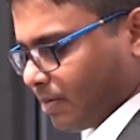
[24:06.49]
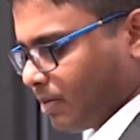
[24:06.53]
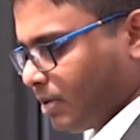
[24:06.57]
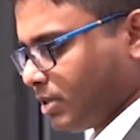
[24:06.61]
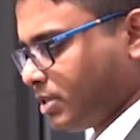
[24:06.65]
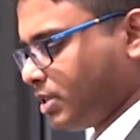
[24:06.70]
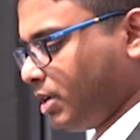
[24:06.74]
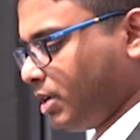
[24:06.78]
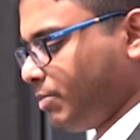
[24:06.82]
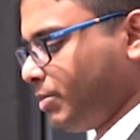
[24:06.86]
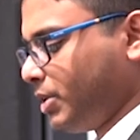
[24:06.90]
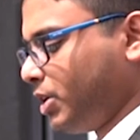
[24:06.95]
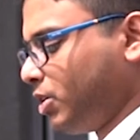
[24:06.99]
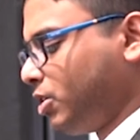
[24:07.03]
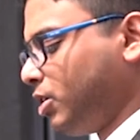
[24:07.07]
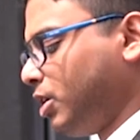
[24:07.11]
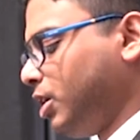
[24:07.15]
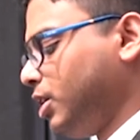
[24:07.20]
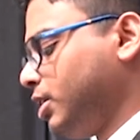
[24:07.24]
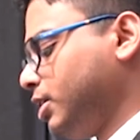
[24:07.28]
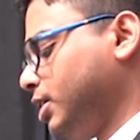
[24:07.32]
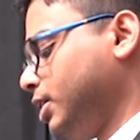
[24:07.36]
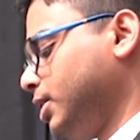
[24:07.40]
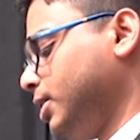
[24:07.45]
something
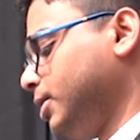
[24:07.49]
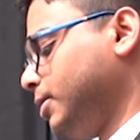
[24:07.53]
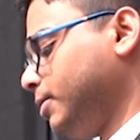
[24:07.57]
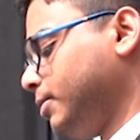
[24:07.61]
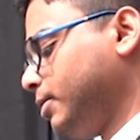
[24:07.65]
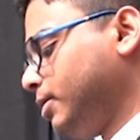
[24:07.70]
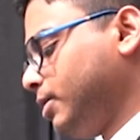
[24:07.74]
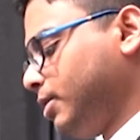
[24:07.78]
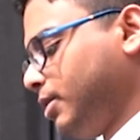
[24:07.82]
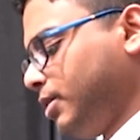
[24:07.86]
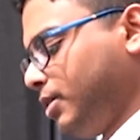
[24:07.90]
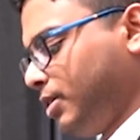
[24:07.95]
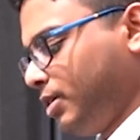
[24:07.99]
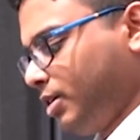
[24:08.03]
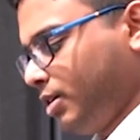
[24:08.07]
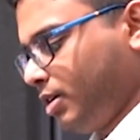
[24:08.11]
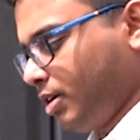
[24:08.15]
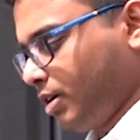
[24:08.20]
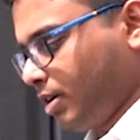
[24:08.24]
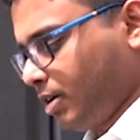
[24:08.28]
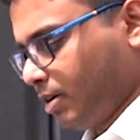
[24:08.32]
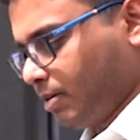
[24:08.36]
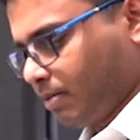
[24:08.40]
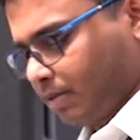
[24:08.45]
called
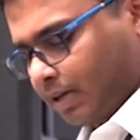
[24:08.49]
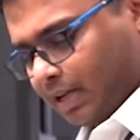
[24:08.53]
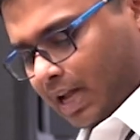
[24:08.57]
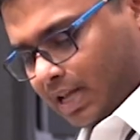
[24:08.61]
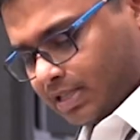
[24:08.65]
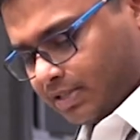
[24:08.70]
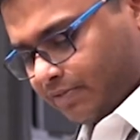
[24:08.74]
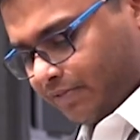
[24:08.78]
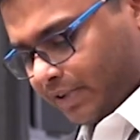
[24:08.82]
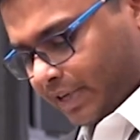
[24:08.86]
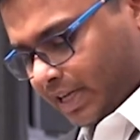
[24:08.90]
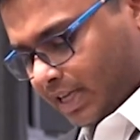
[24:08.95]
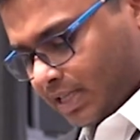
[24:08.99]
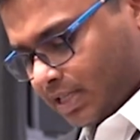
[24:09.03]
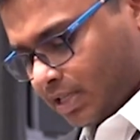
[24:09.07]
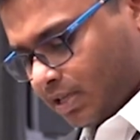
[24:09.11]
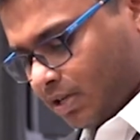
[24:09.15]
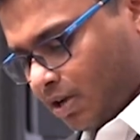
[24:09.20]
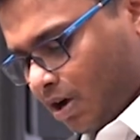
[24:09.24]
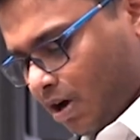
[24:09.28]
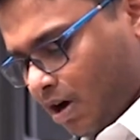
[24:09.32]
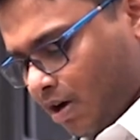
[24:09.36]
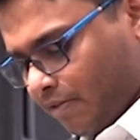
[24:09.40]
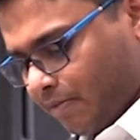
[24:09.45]

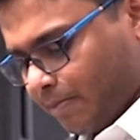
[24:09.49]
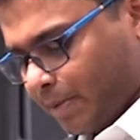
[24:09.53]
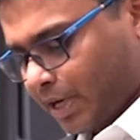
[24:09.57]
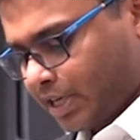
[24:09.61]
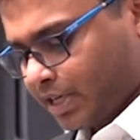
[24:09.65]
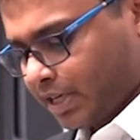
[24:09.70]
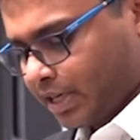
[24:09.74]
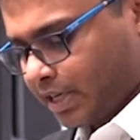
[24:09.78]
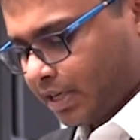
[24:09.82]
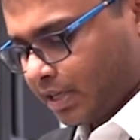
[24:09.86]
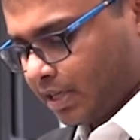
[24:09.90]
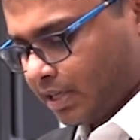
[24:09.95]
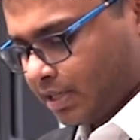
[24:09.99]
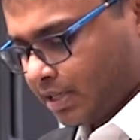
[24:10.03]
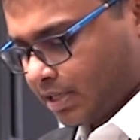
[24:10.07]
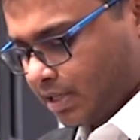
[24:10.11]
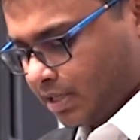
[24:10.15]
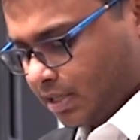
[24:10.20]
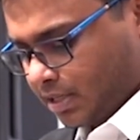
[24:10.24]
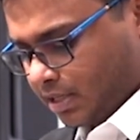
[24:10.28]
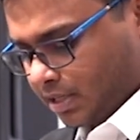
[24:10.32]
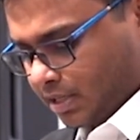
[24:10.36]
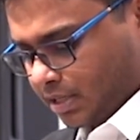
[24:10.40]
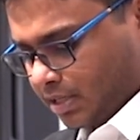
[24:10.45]
classification of materials,
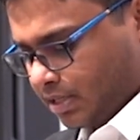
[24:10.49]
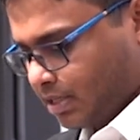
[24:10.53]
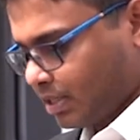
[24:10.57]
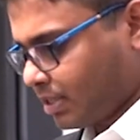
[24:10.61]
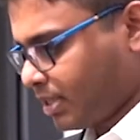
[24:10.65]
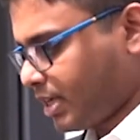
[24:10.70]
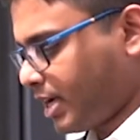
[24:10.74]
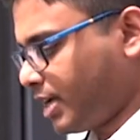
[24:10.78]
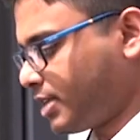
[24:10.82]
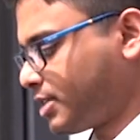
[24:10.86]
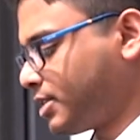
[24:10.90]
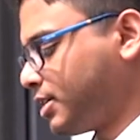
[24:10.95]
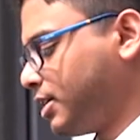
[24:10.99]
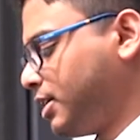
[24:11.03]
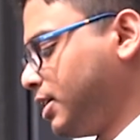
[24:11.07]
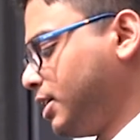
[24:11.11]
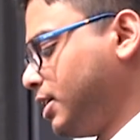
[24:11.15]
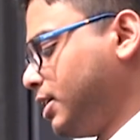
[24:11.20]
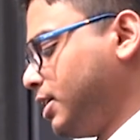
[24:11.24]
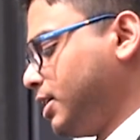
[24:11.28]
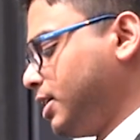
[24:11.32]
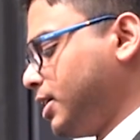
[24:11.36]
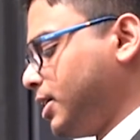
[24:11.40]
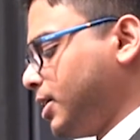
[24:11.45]
such as
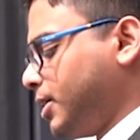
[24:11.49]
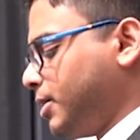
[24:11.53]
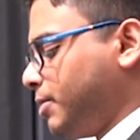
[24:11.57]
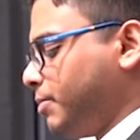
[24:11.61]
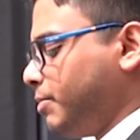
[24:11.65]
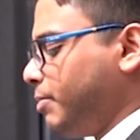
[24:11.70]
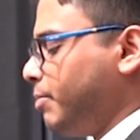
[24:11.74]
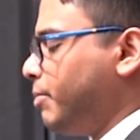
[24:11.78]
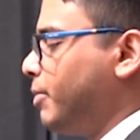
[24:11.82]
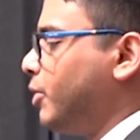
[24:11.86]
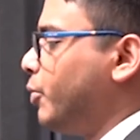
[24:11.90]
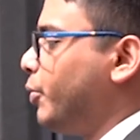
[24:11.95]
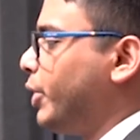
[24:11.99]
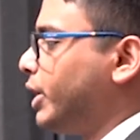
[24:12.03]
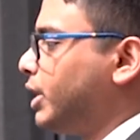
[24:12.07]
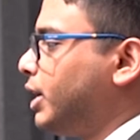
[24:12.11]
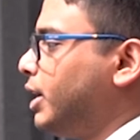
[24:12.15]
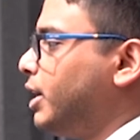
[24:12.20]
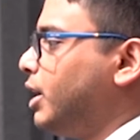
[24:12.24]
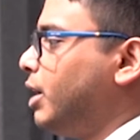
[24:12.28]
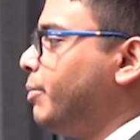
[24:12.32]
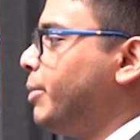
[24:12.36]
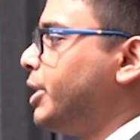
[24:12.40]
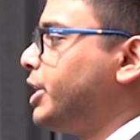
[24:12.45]

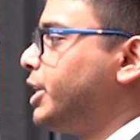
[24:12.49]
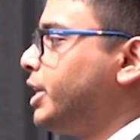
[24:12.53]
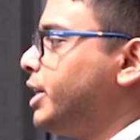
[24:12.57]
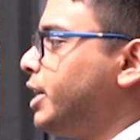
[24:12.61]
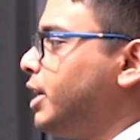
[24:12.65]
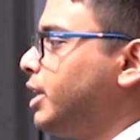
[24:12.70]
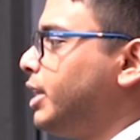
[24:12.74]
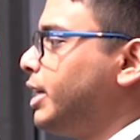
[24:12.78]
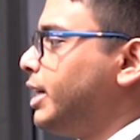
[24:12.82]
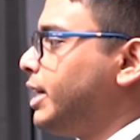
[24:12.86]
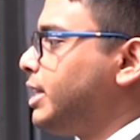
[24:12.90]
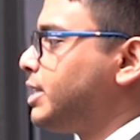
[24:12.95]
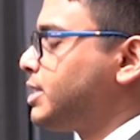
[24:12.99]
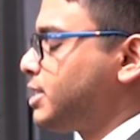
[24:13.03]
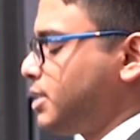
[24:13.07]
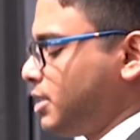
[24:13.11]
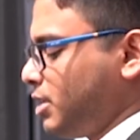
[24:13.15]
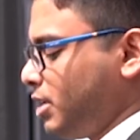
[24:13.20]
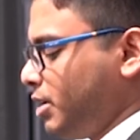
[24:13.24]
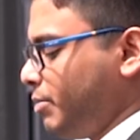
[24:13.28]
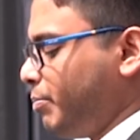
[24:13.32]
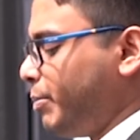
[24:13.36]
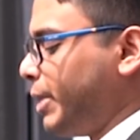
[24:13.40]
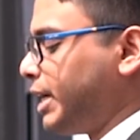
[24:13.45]
whether a material is
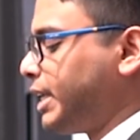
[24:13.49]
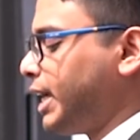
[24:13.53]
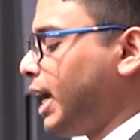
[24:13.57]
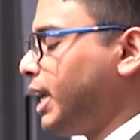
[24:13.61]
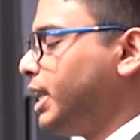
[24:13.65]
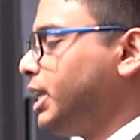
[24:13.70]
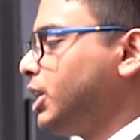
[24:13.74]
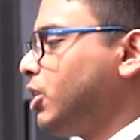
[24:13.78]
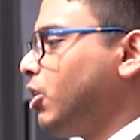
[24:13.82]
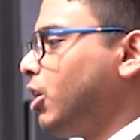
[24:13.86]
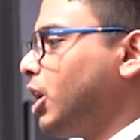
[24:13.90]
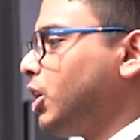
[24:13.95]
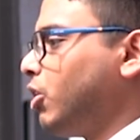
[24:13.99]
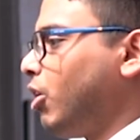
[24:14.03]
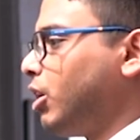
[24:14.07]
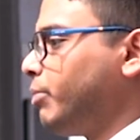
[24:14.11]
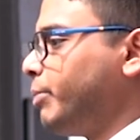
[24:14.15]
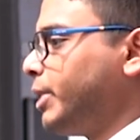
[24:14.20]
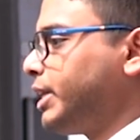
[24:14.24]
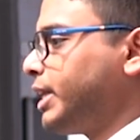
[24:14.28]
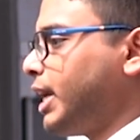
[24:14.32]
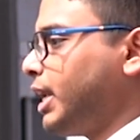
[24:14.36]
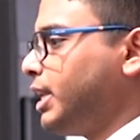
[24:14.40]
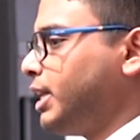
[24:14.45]
metallic or
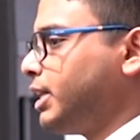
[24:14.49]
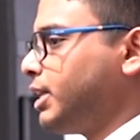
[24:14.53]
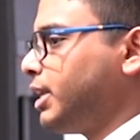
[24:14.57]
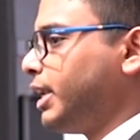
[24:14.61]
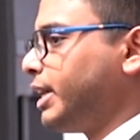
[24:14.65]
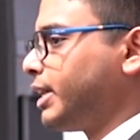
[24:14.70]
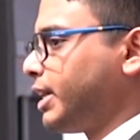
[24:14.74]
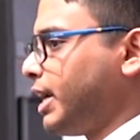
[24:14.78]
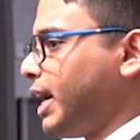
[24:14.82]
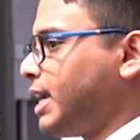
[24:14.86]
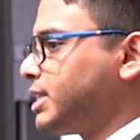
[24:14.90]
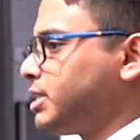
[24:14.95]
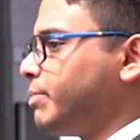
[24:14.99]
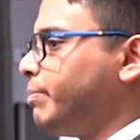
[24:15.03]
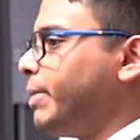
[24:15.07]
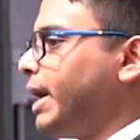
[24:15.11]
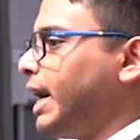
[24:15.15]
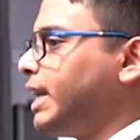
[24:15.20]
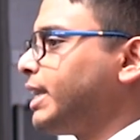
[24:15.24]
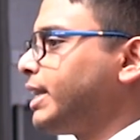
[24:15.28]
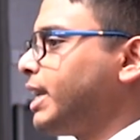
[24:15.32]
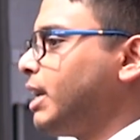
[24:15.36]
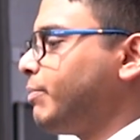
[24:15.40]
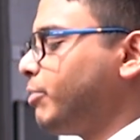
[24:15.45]
non-metallic, like has a
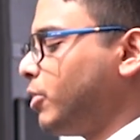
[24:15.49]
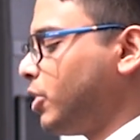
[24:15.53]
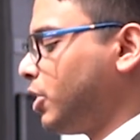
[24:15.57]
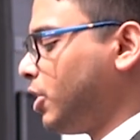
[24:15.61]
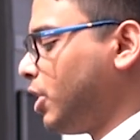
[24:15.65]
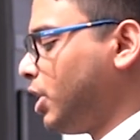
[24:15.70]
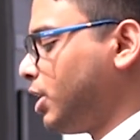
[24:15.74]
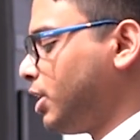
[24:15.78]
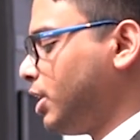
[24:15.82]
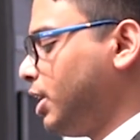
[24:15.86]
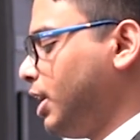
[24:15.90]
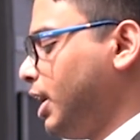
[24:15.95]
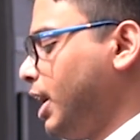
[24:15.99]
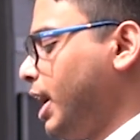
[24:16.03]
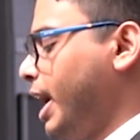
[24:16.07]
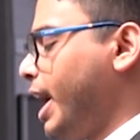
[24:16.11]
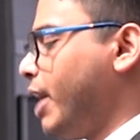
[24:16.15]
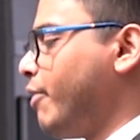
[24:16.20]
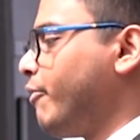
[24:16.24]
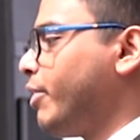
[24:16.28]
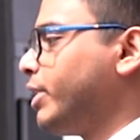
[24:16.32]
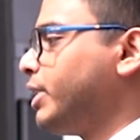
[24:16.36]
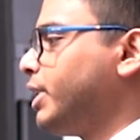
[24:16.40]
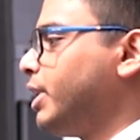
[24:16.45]
band gap or not,
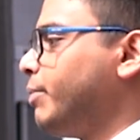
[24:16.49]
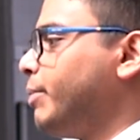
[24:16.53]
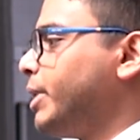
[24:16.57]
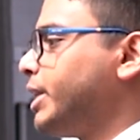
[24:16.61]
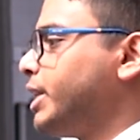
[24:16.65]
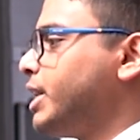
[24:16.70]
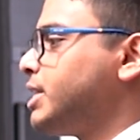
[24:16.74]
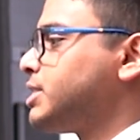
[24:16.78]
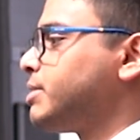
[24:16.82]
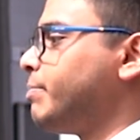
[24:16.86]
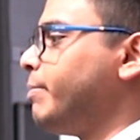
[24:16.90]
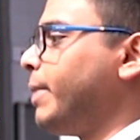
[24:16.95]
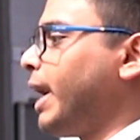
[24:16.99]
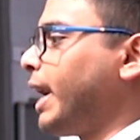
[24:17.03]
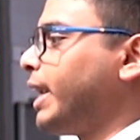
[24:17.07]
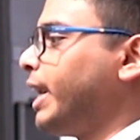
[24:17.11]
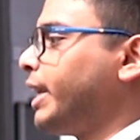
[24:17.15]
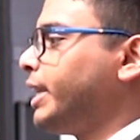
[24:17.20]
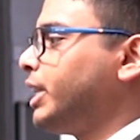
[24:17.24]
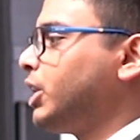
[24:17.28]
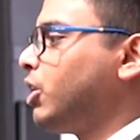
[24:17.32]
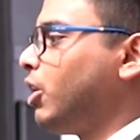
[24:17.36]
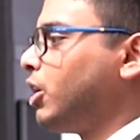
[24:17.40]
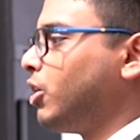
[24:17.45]
and whether a material is
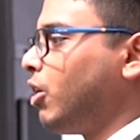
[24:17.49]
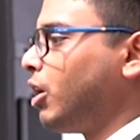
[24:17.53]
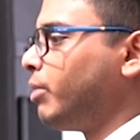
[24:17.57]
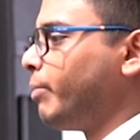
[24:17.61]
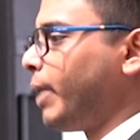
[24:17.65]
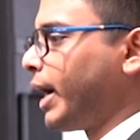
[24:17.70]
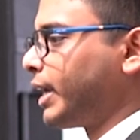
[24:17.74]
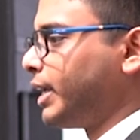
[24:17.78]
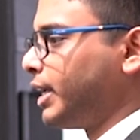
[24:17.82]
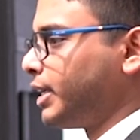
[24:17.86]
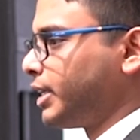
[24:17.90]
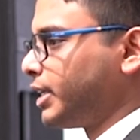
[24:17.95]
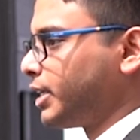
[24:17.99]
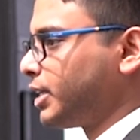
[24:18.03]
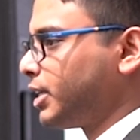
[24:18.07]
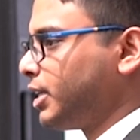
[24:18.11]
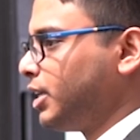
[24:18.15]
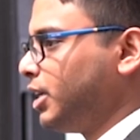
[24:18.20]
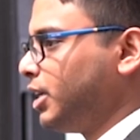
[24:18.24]
magnetic or non-magnetic.